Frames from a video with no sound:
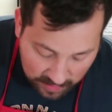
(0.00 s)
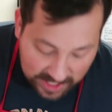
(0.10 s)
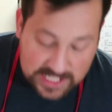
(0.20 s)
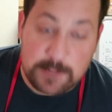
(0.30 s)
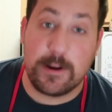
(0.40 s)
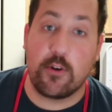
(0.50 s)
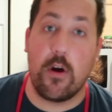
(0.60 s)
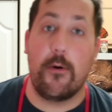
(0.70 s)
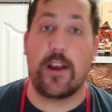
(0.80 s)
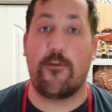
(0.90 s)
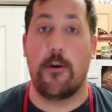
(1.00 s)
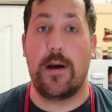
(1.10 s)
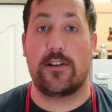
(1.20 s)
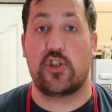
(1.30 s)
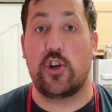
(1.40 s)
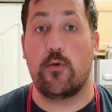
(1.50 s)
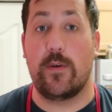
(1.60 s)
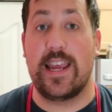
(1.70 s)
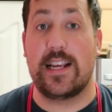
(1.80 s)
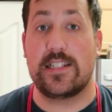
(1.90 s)
This has been growing for about 2
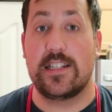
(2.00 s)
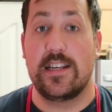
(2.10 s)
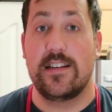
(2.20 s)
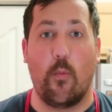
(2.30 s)
weeks.